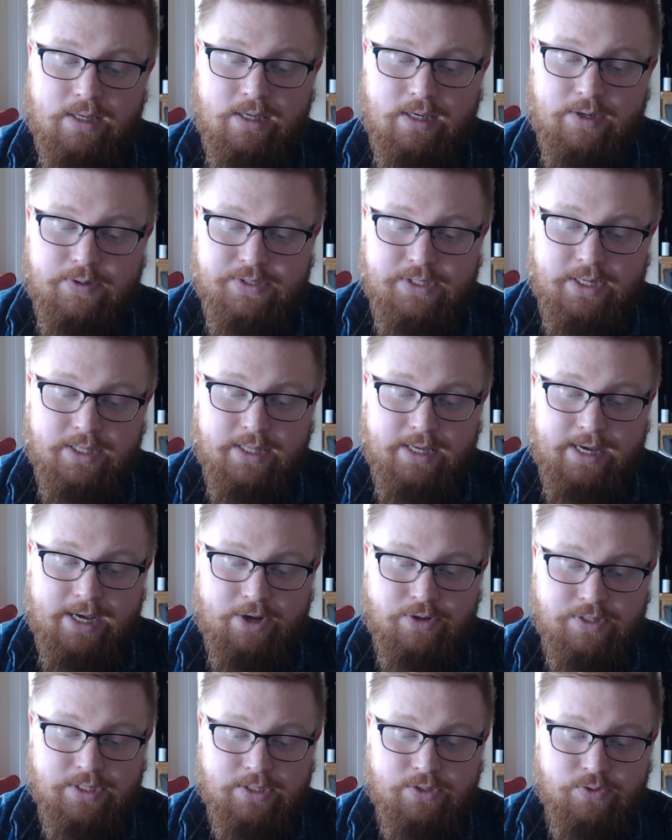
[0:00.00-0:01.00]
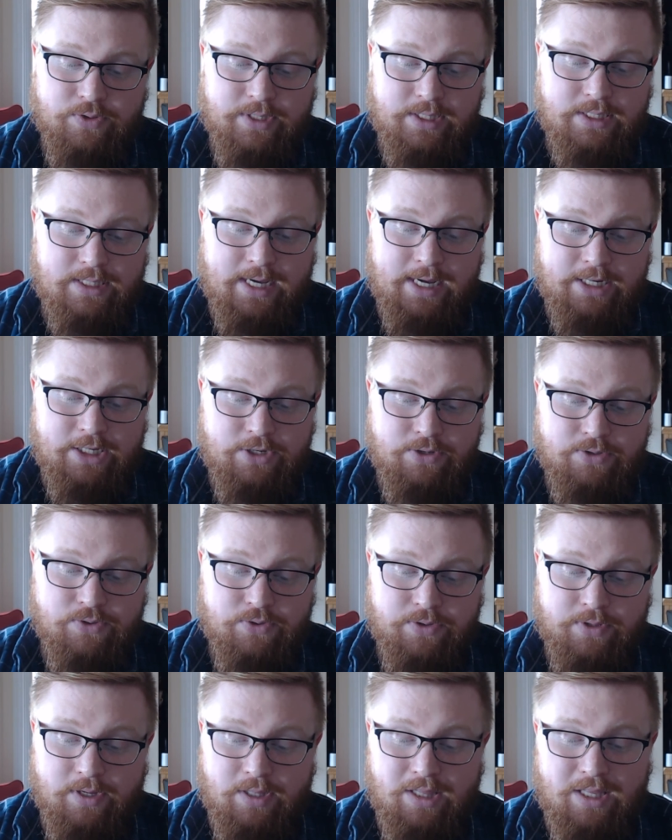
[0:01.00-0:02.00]
It was not the houses or the statues
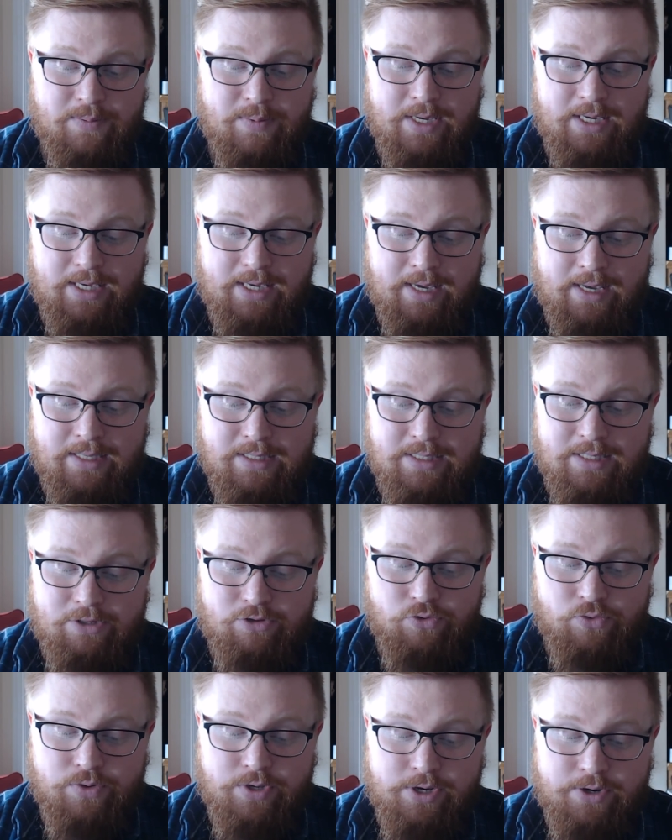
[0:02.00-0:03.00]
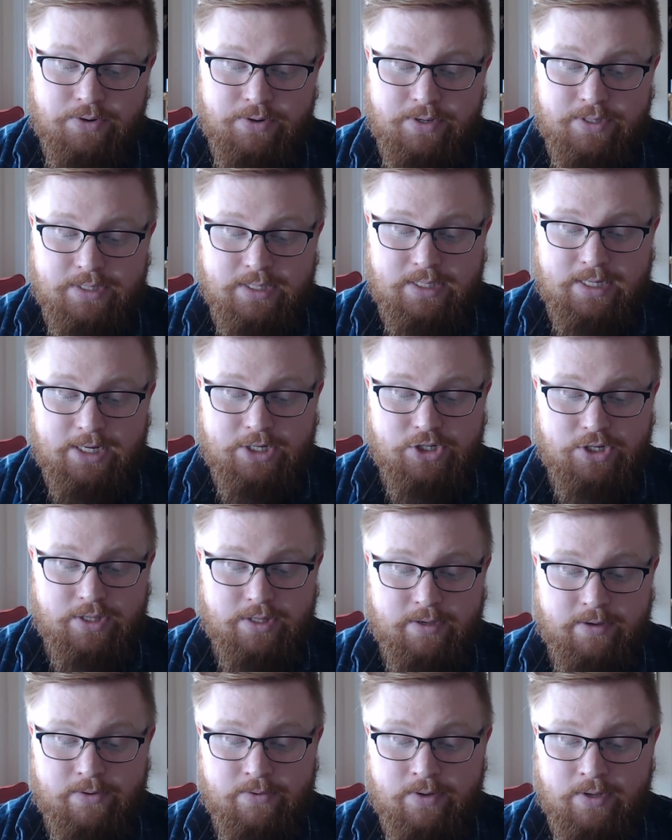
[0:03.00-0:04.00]
or the gleaming gates that drew Uriel's attention,
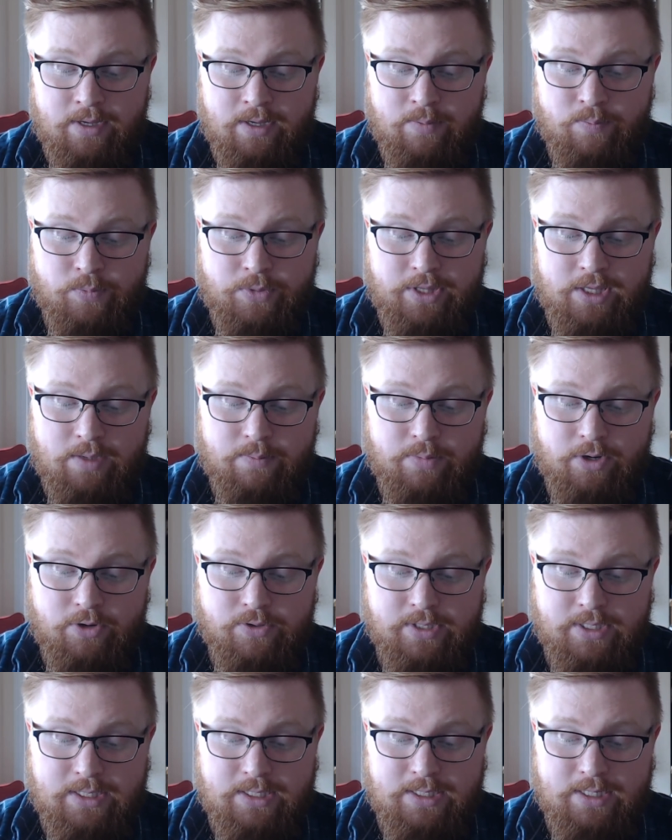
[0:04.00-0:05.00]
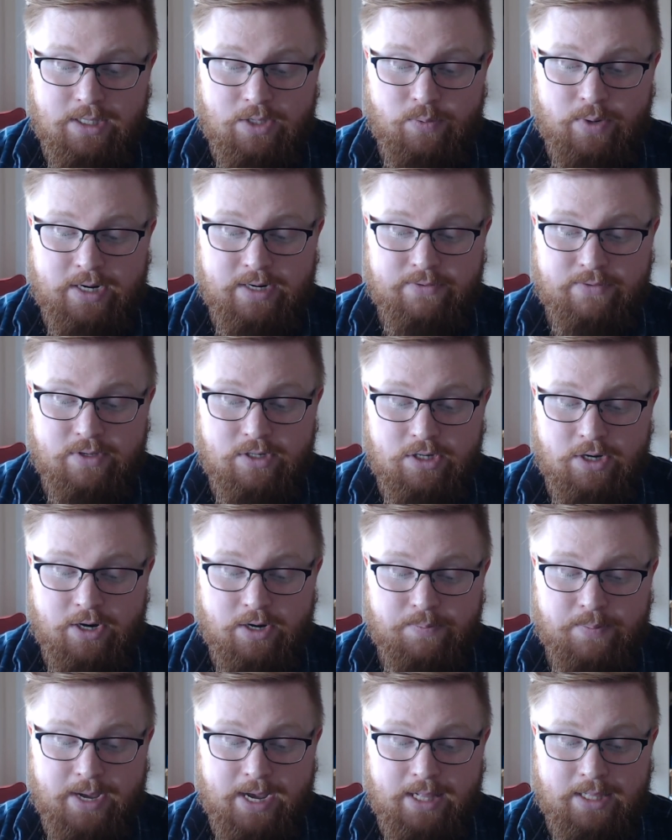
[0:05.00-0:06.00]
though, but the imposing silhouette of the
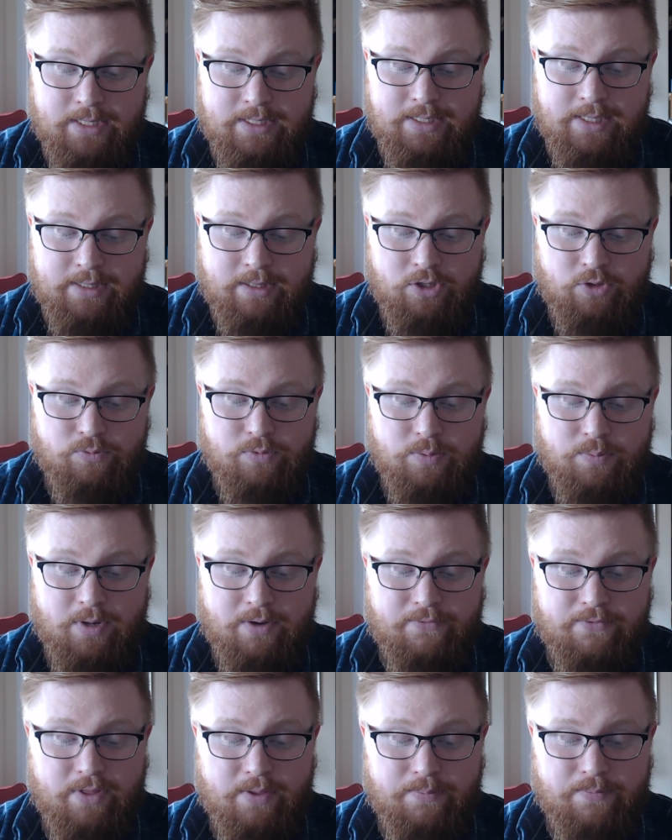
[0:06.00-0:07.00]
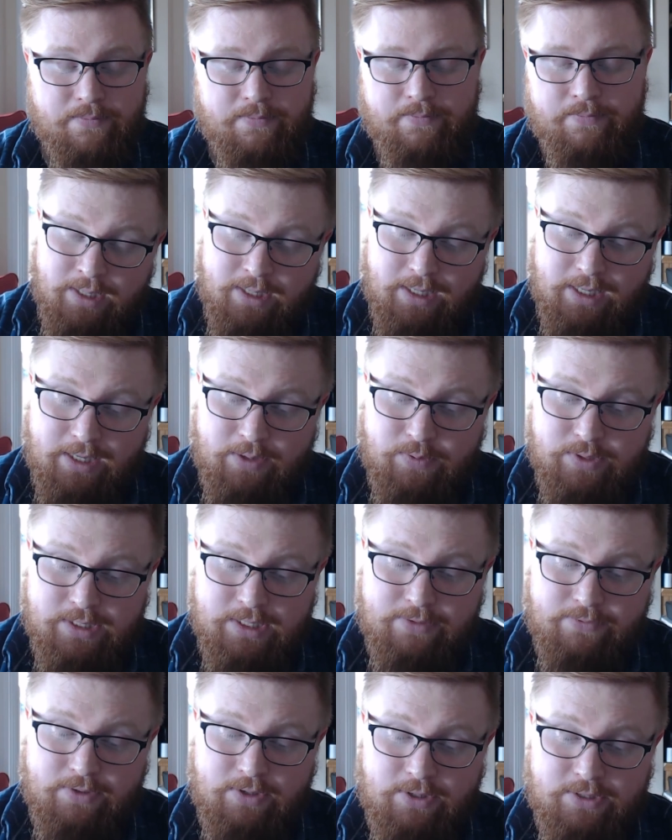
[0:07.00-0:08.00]
dark palace that loomed above them. It was
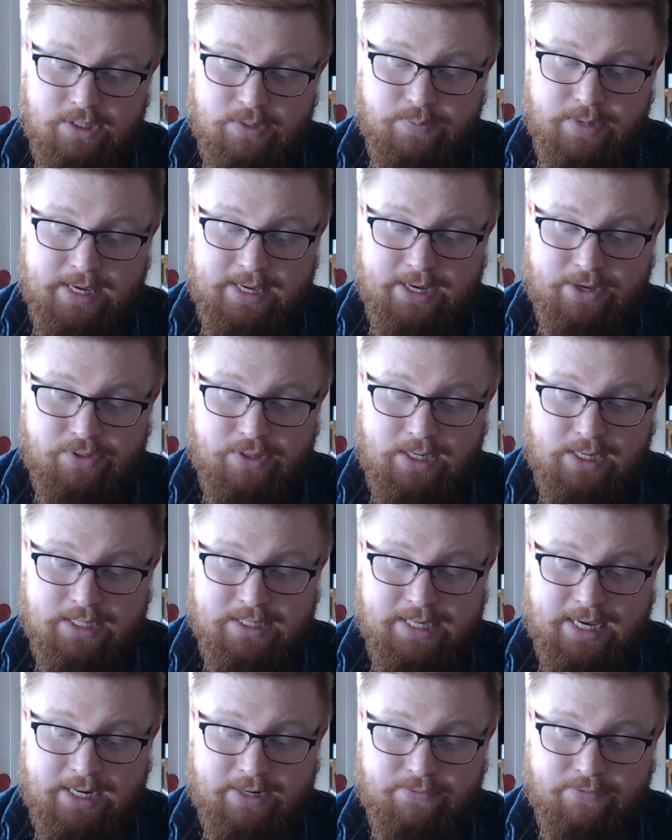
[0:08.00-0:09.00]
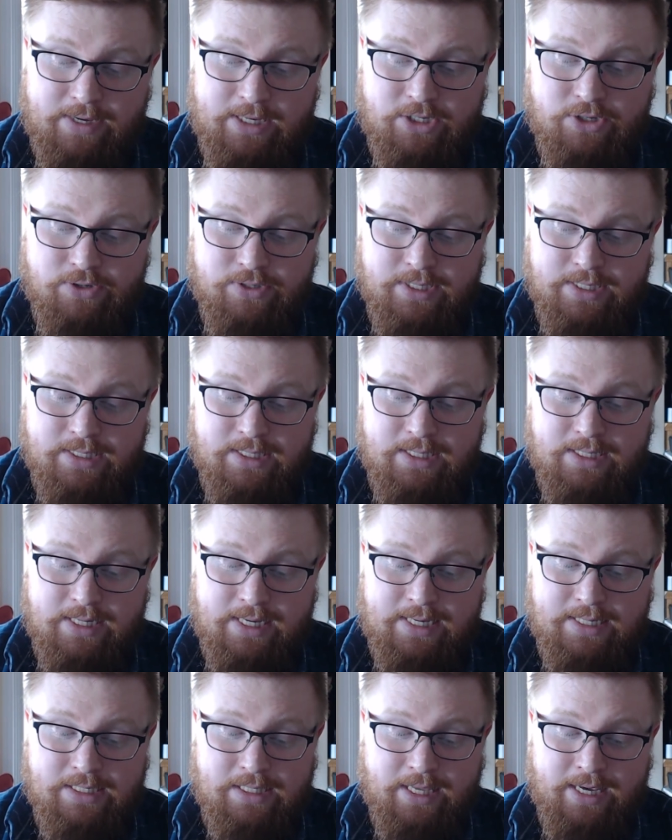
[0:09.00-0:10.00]
difficult to make out the exact features as the
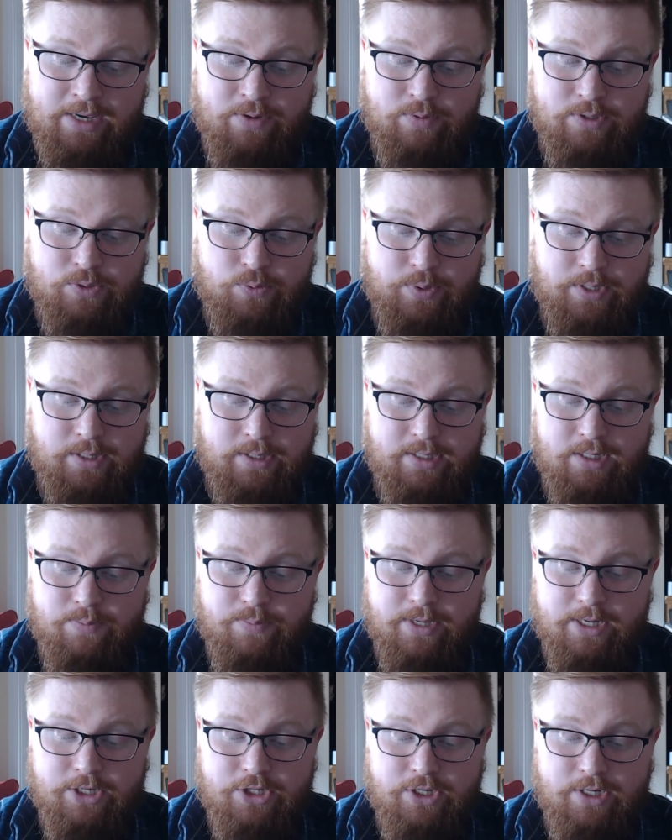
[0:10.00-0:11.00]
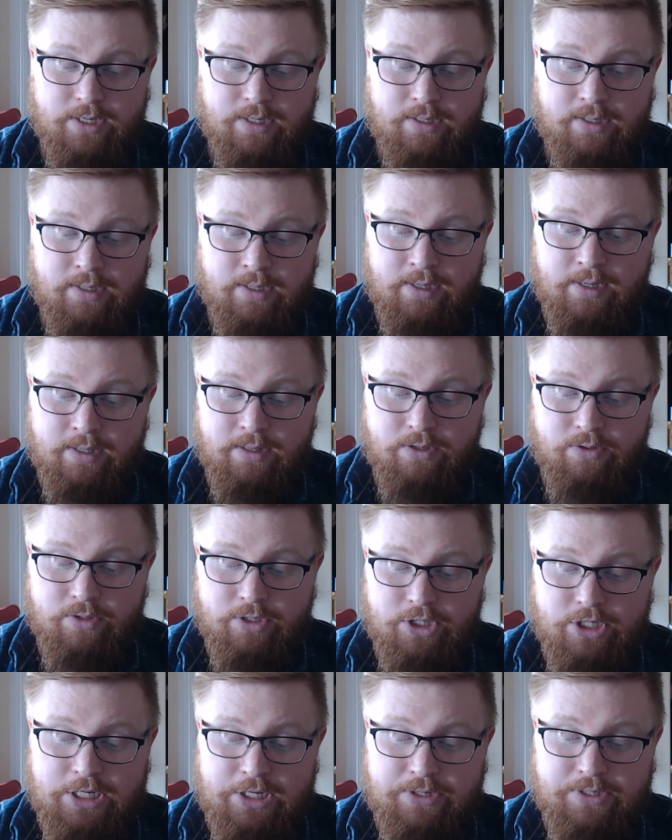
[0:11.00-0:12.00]
day's light was quickly diminishing, though
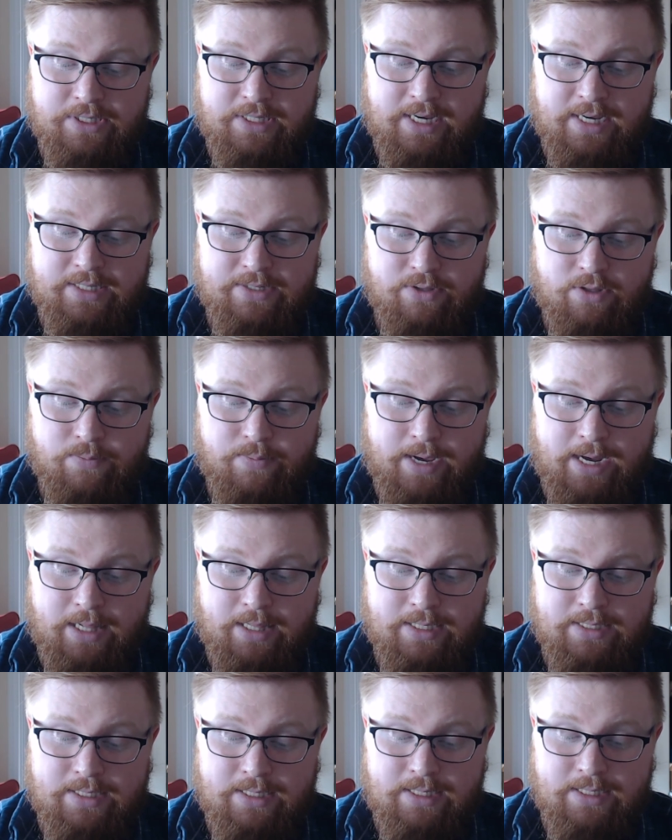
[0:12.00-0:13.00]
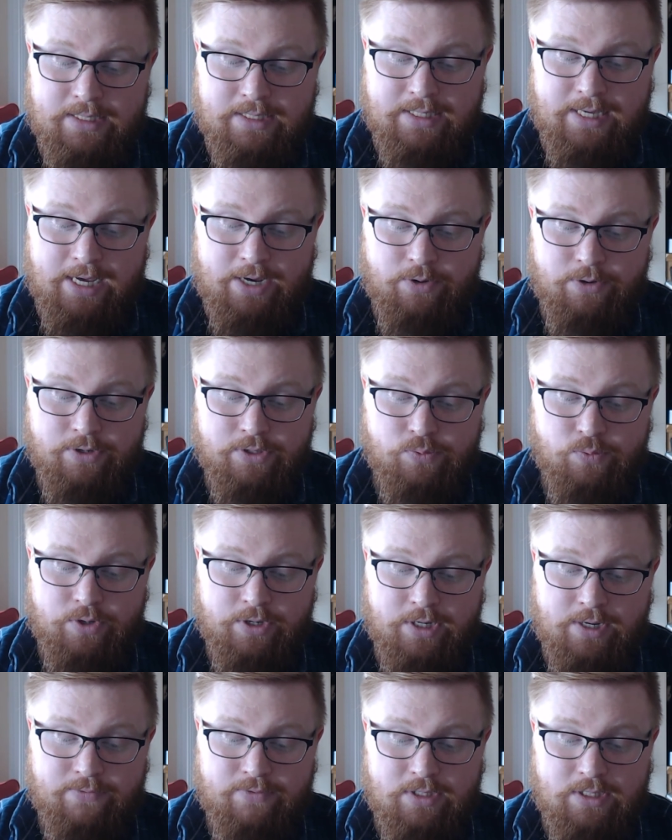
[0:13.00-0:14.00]
the sheer size of the palace and its towers were
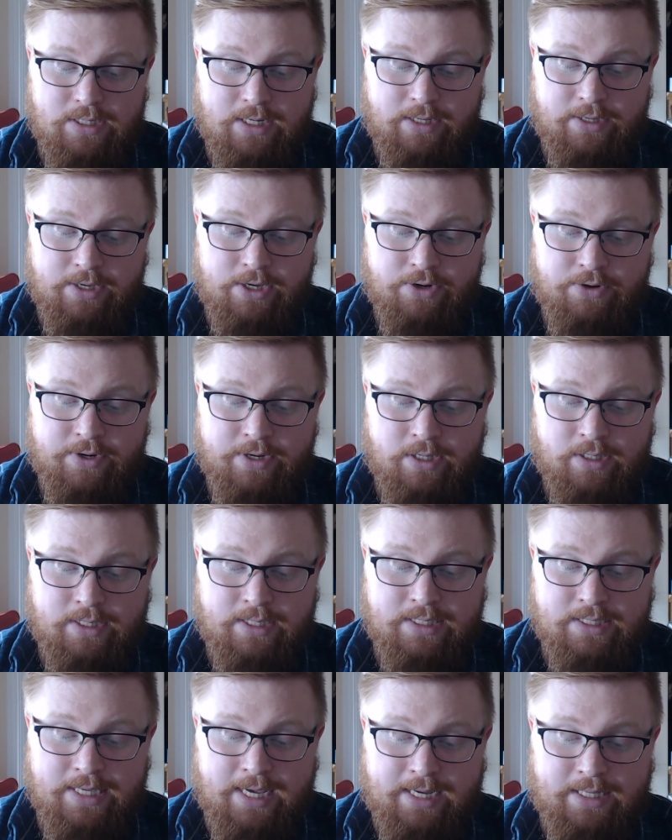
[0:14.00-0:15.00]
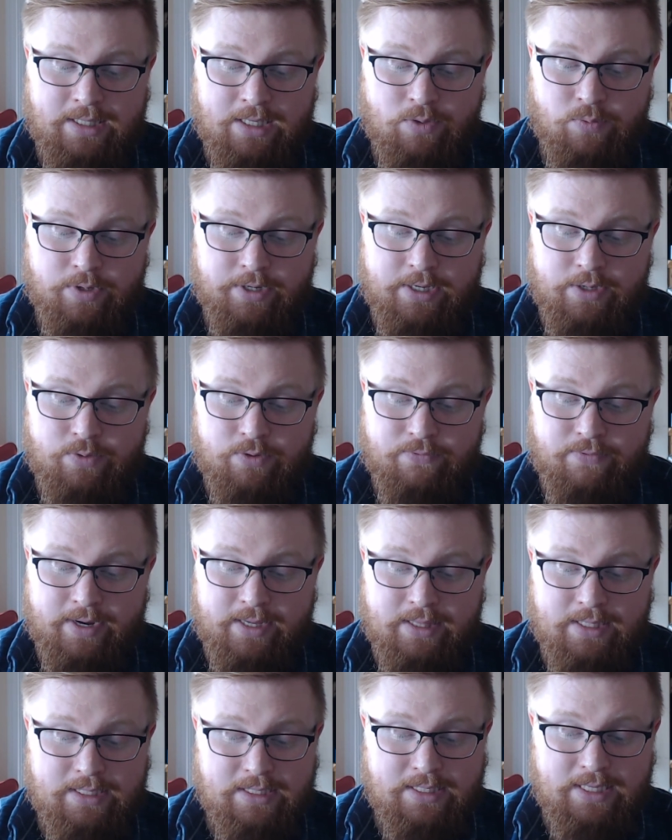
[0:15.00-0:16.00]
enough to tell Uriel exactly where he would
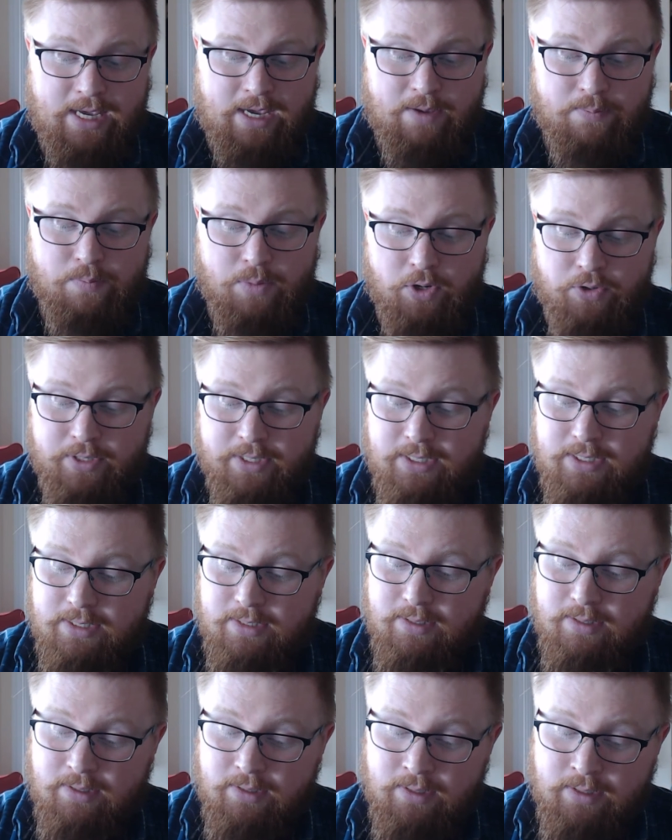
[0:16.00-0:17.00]
find the snake, Botus.